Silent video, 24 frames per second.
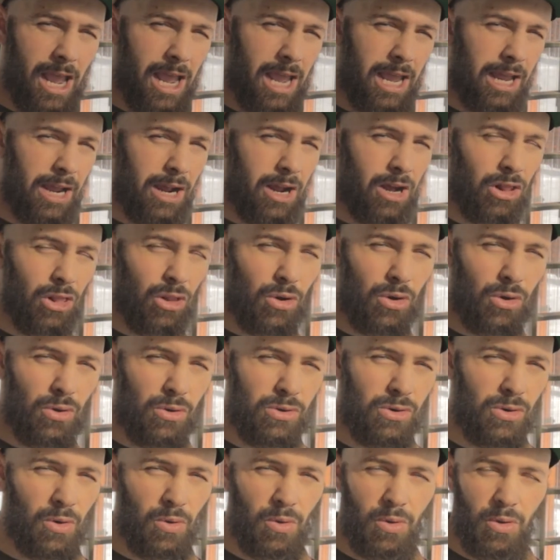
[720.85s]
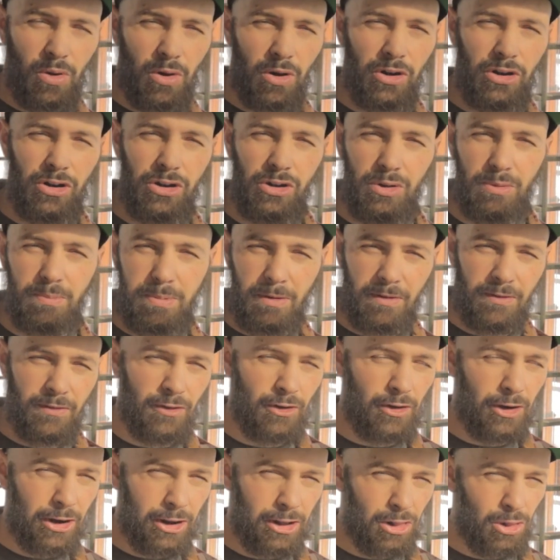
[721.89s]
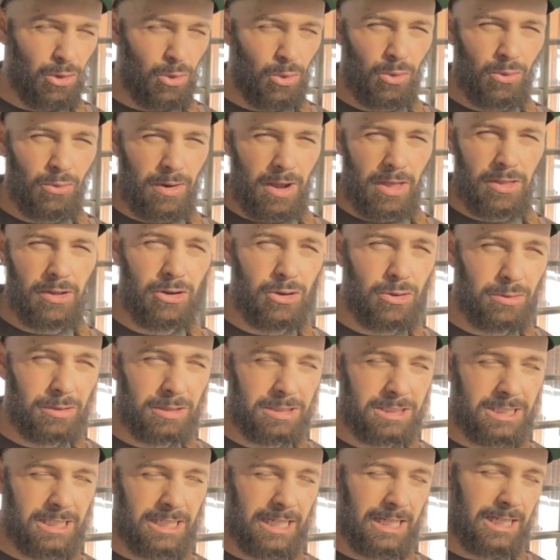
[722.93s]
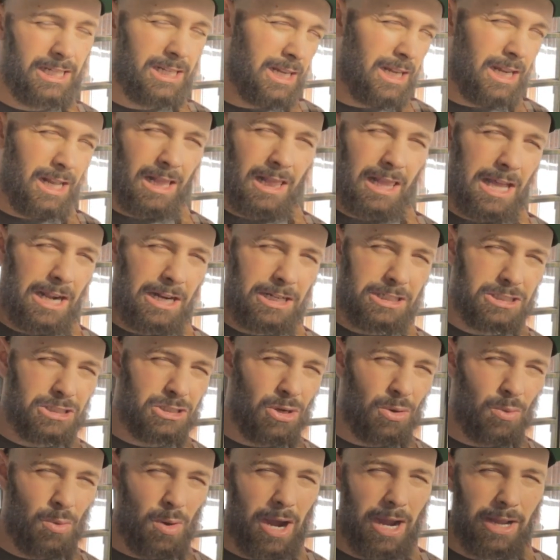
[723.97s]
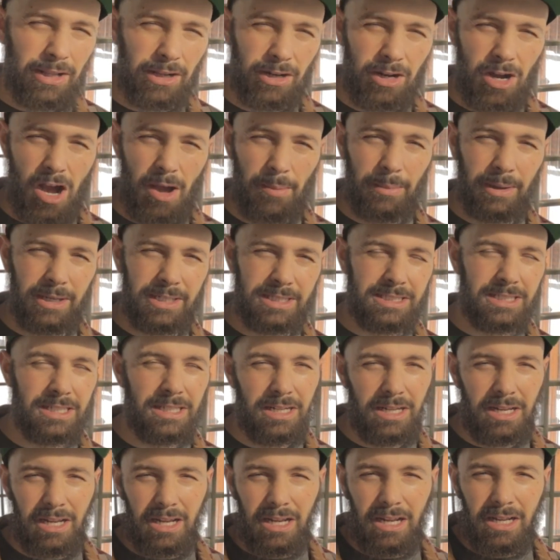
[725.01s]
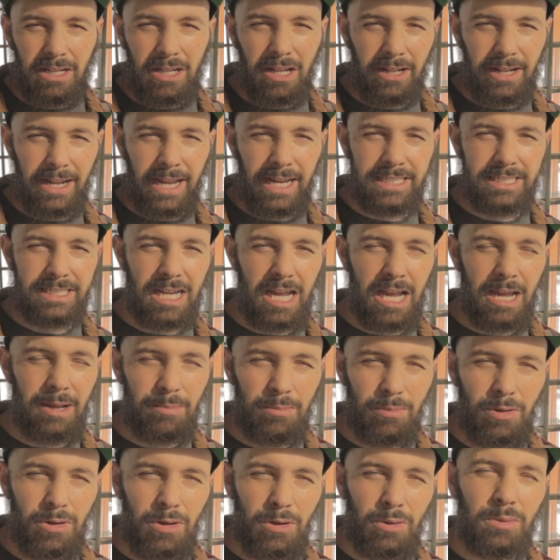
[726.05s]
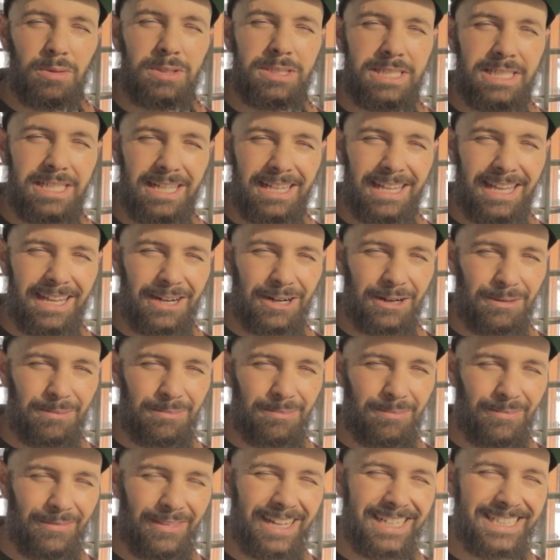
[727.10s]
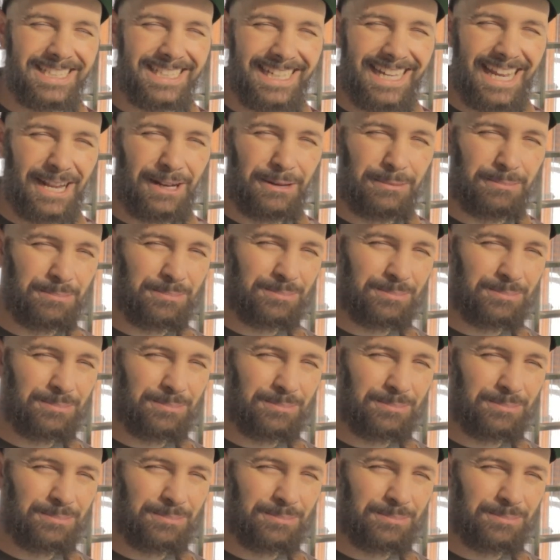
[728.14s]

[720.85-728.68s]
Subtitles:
a clone, or do you prefer a clone rather to a seed? Let us know why in the comments. Till next time, we'll see you later. Thanks again.